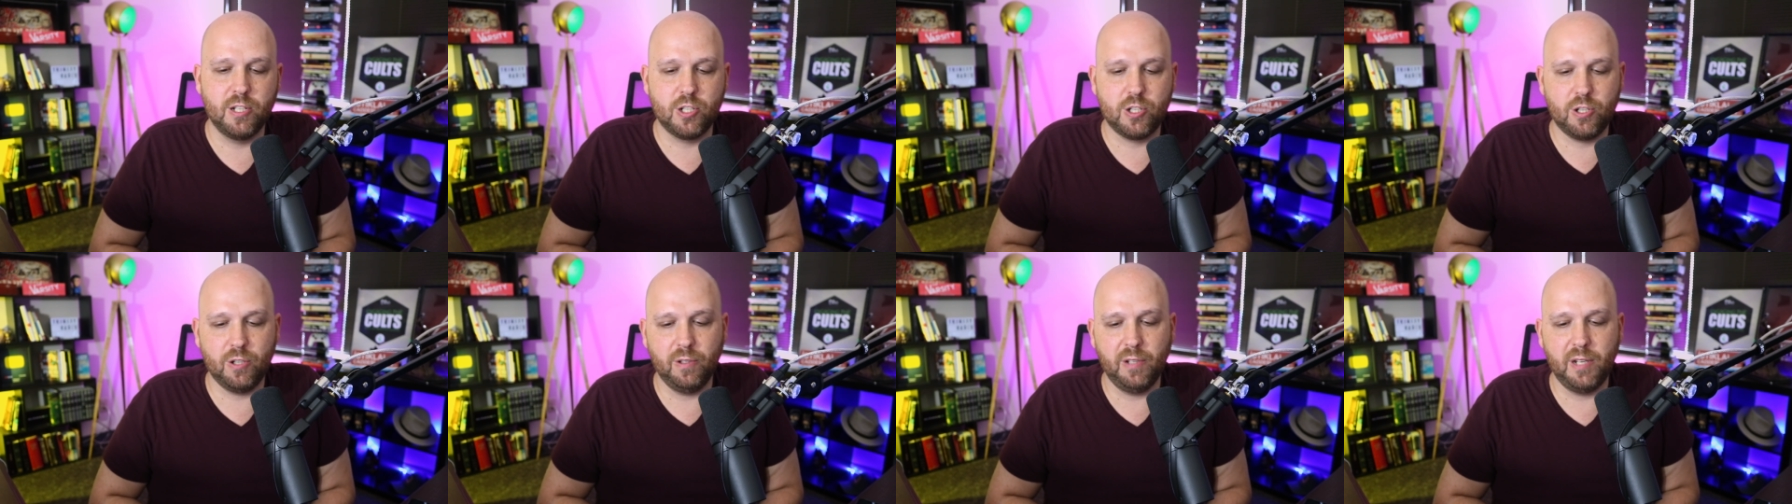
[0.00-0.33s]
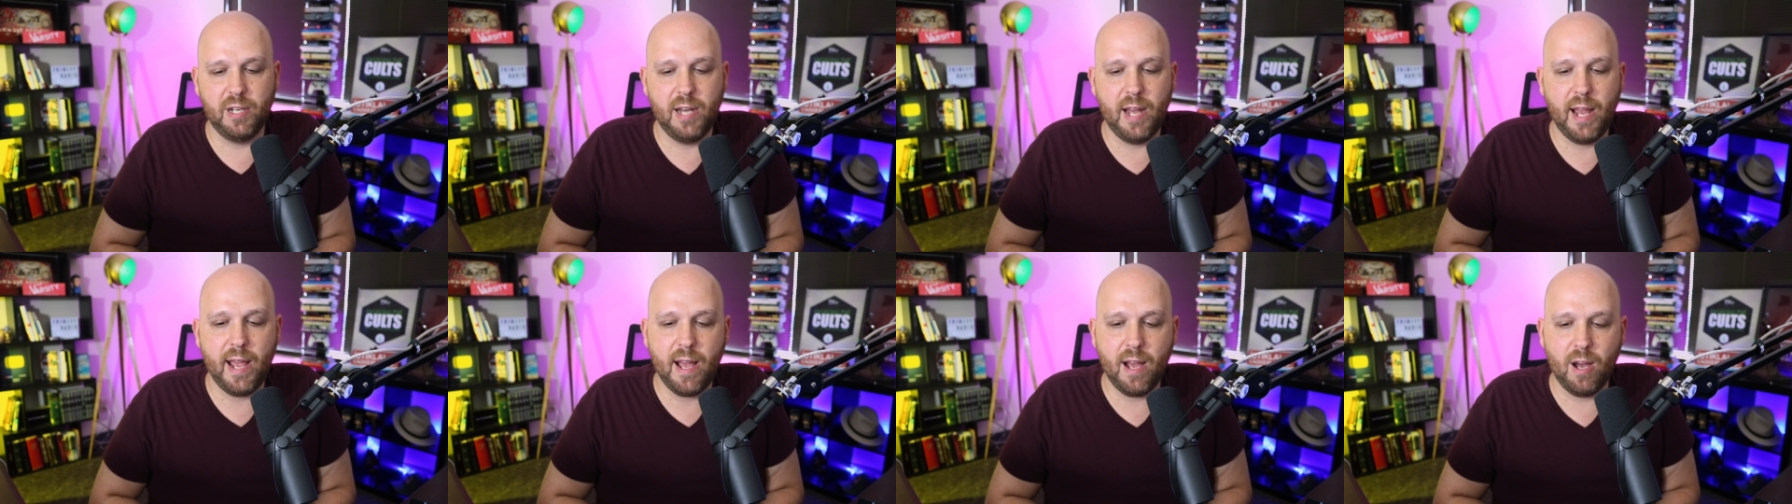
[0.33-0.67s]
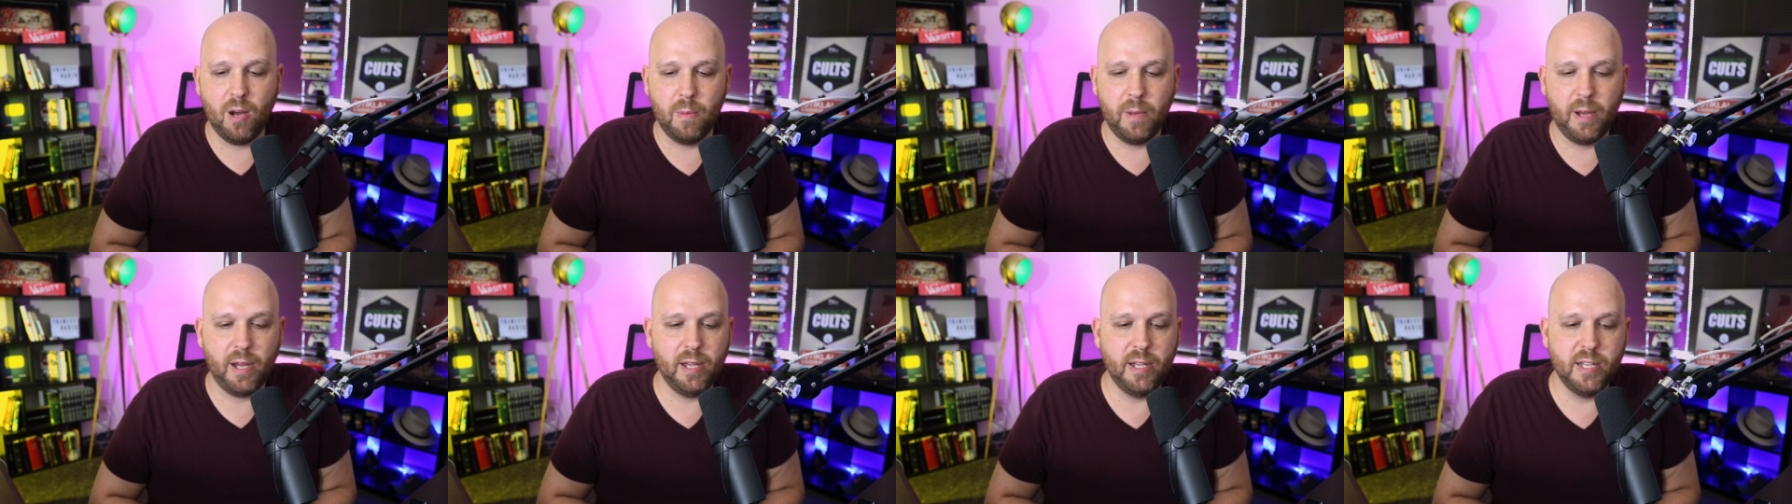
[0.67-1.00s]
surely now
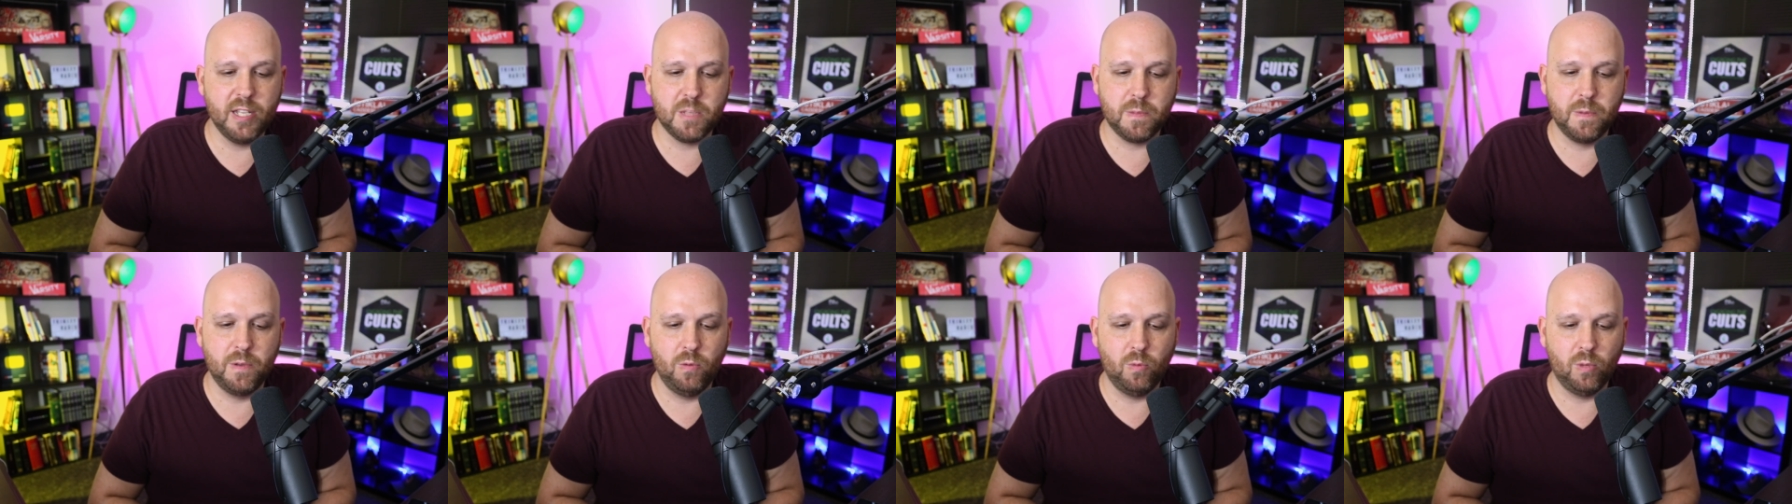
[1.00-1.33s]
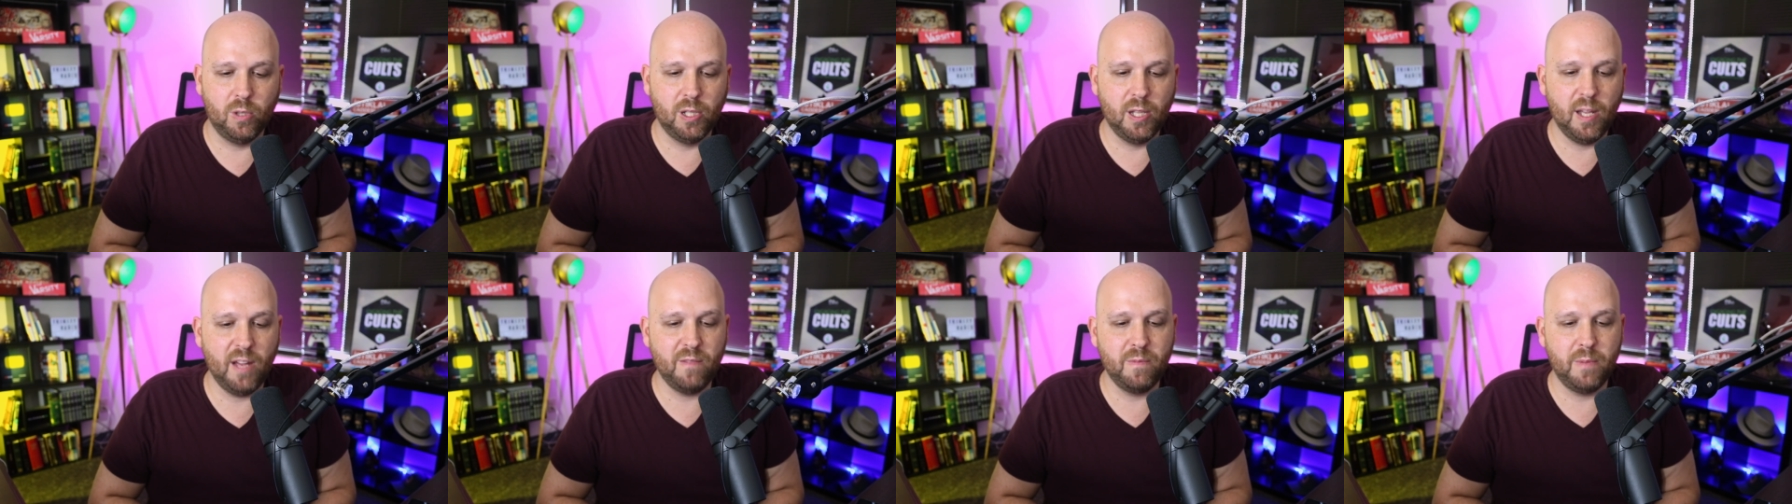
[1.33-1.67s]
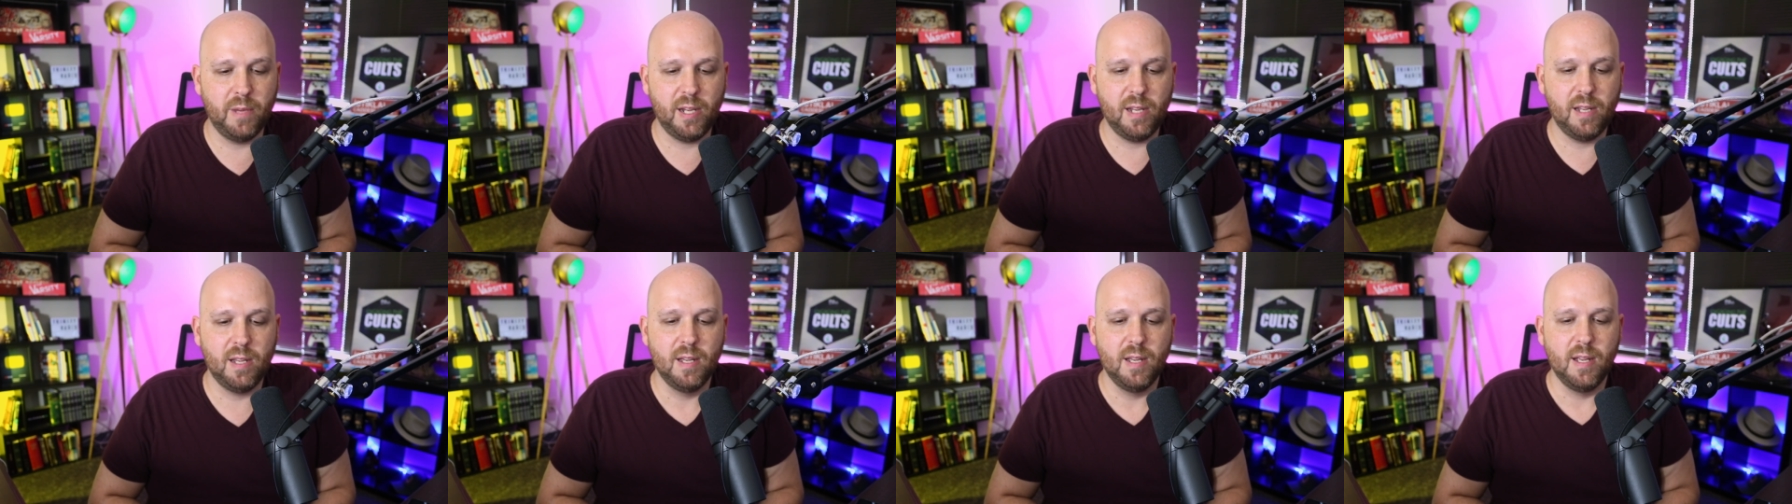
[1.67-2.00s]
my husband will love
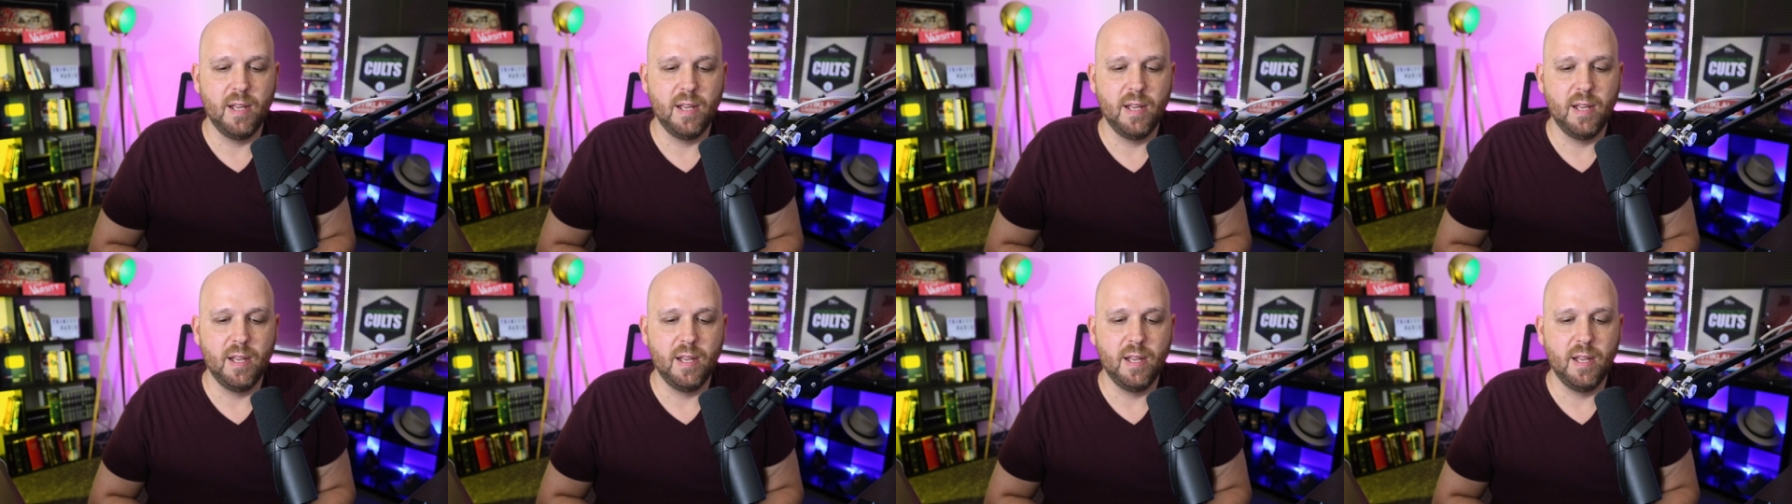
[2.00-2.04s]
me.